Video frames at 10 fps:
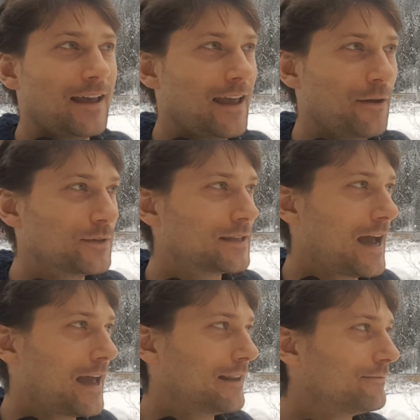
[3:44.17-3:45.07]
it was
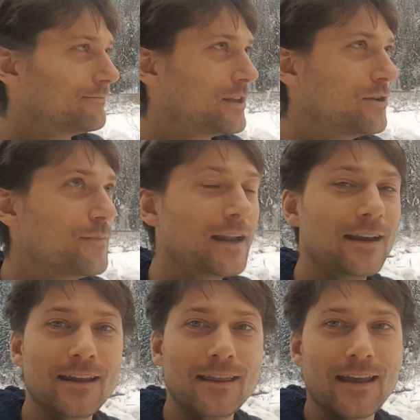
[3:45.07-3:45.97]
that
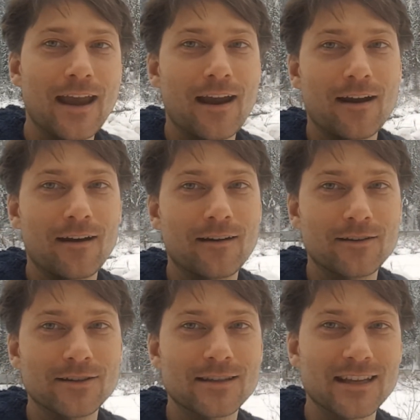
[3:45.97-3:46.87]
humidity in the air,
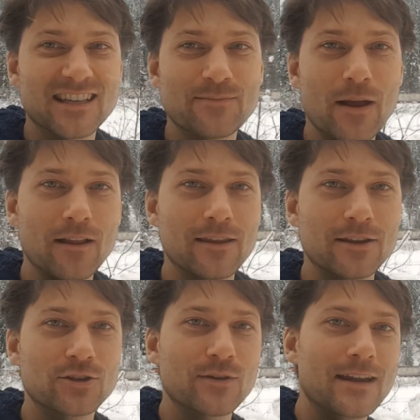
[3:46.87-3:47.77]
just the smell of the
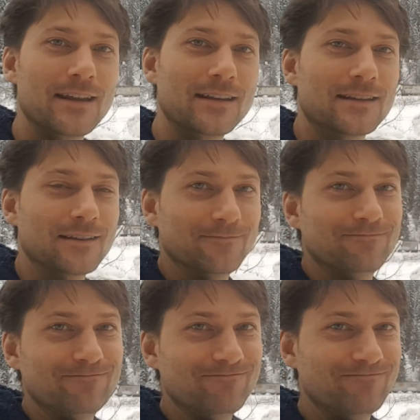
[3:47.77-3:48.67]
trees, the
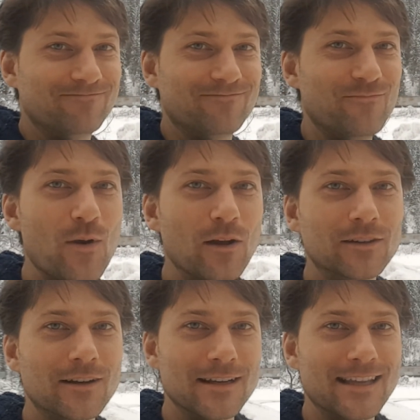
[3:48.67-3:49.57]

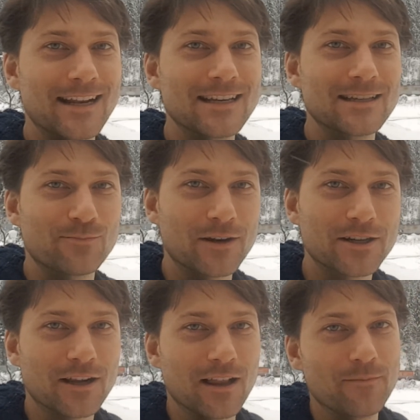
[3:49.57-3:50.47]
wilderness that is British
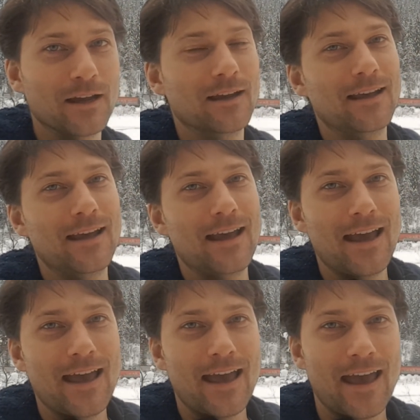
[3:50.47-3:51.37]
Columbia
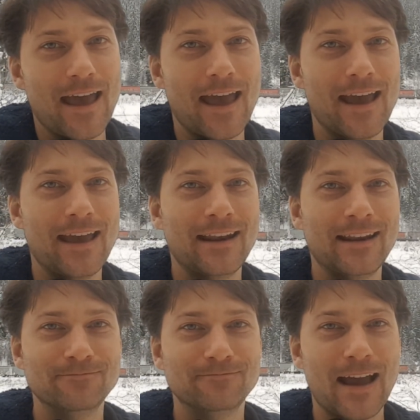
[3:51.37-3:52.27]
and
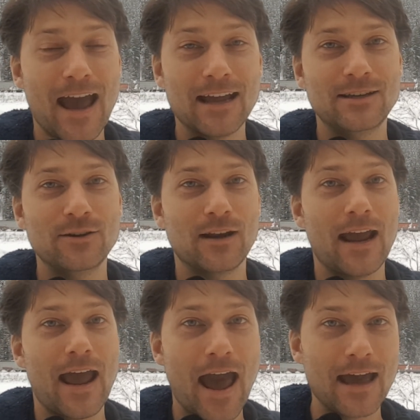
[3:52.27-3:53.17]
I had to do it. I
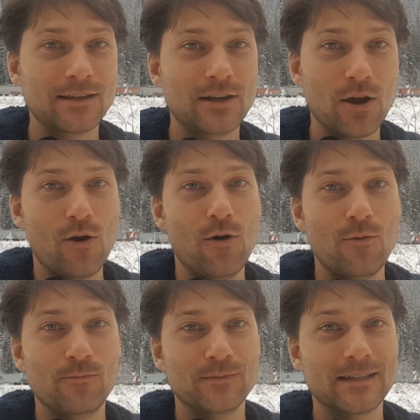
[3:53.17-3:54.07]
had to go
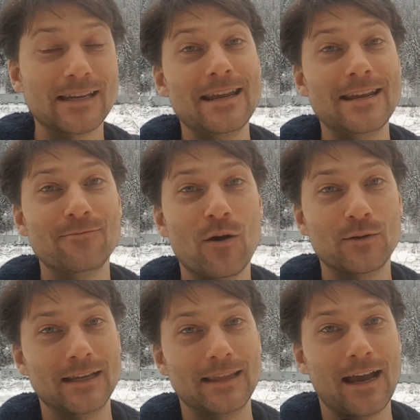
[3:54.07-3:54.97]
see what
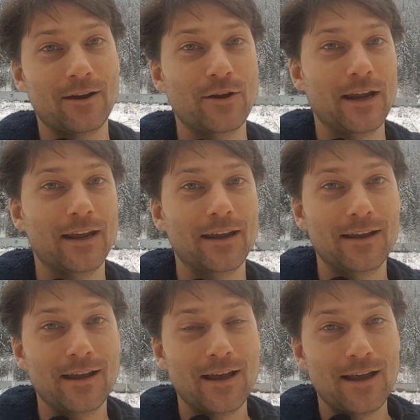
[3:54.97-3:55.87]
was in that creek.
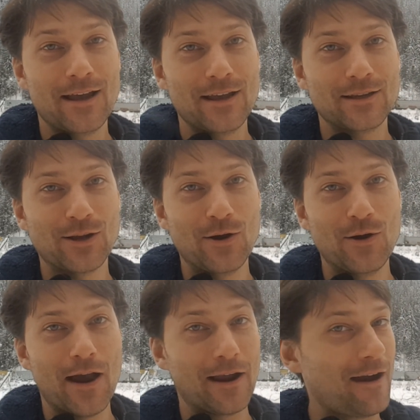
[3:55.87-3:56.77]
So
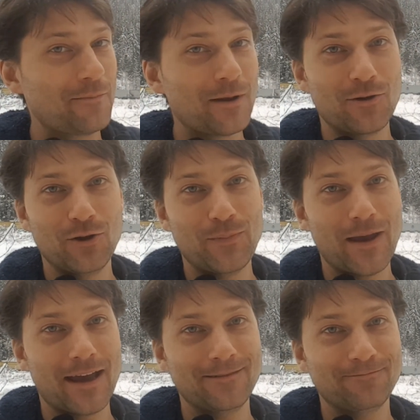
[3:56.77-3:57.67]
I grabbed my gold
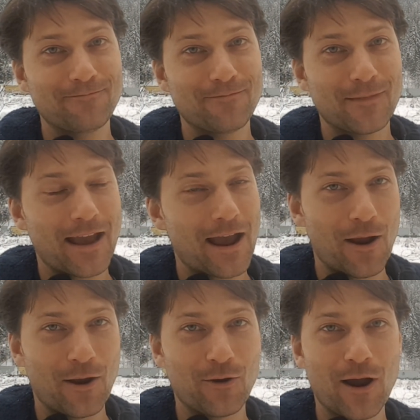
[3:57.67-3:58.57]
pan, I
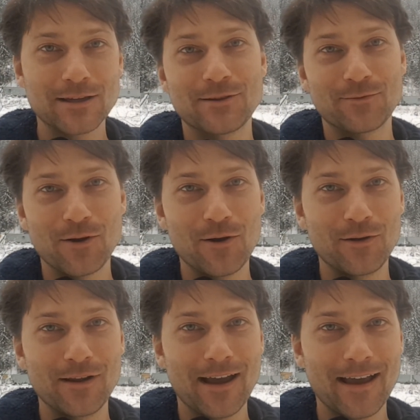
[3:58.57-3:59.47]
crossed the
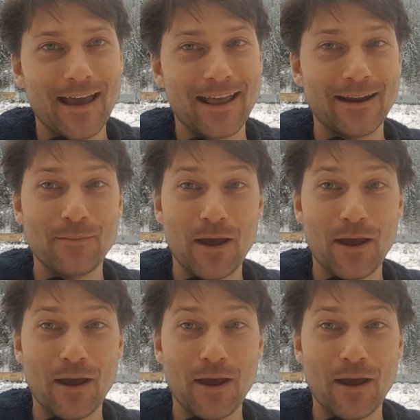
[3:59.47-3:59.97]
road, and in my